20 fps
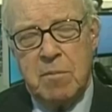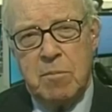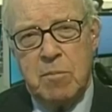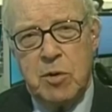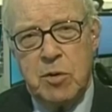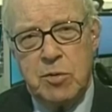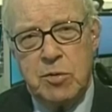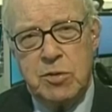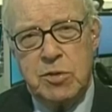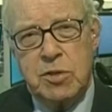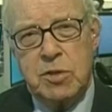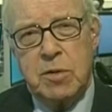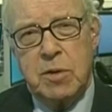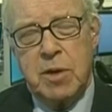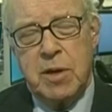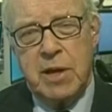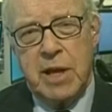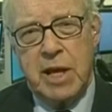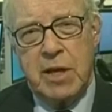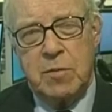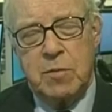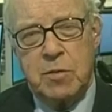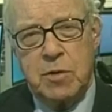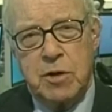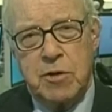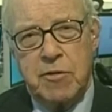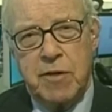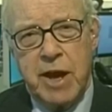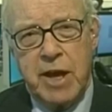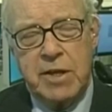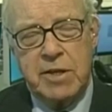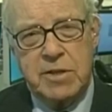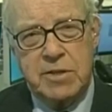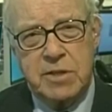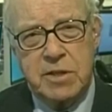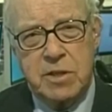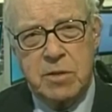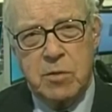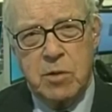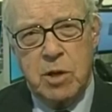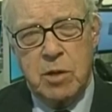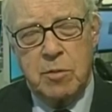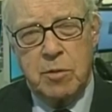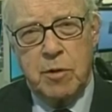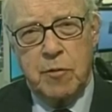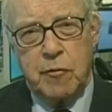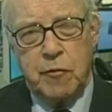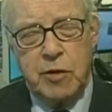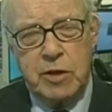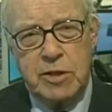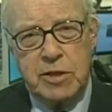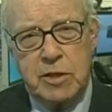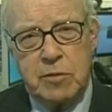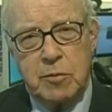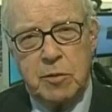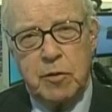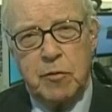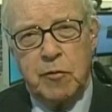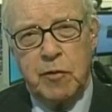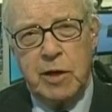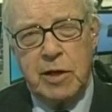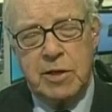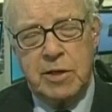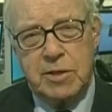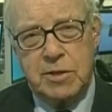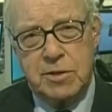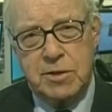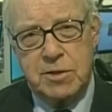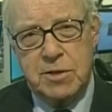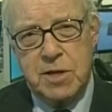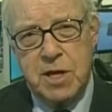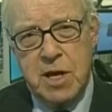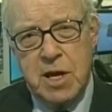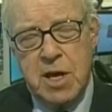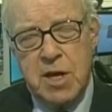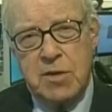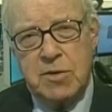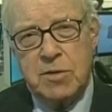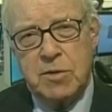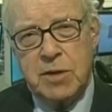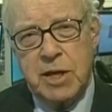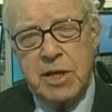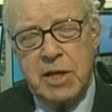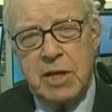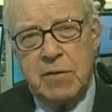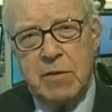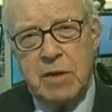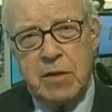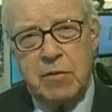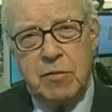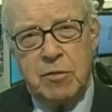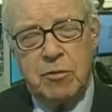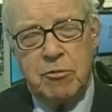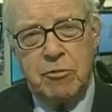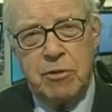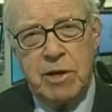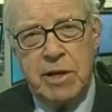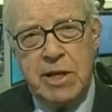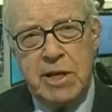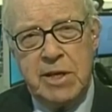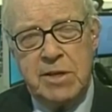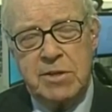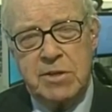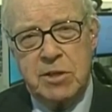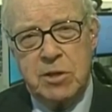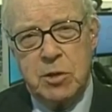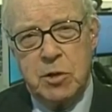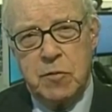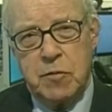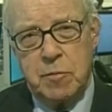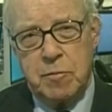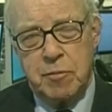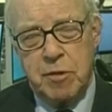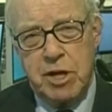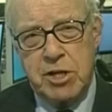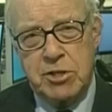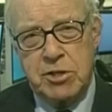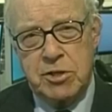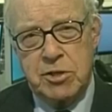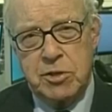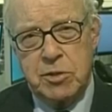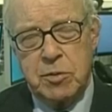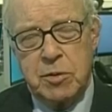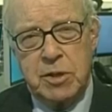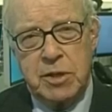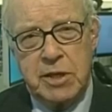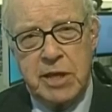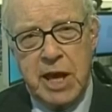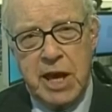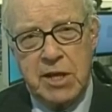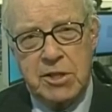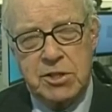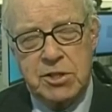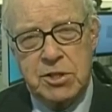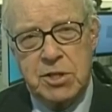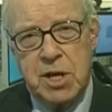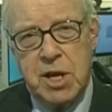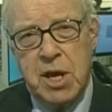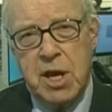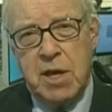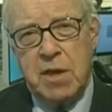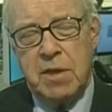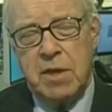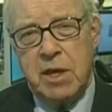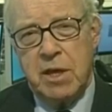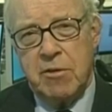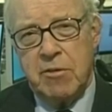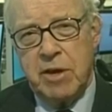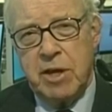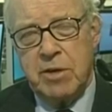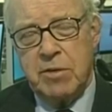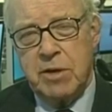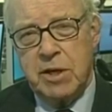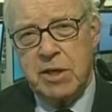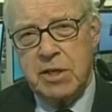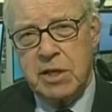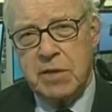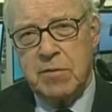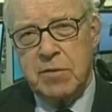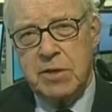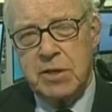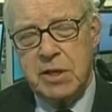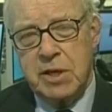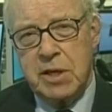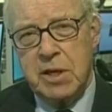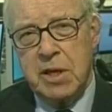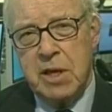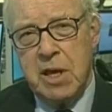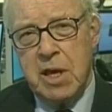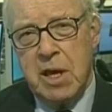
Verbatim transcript: most uh, light water reactors in the world were fitted with filters, so that even if you release an overpressure, you will catch the radioactivity.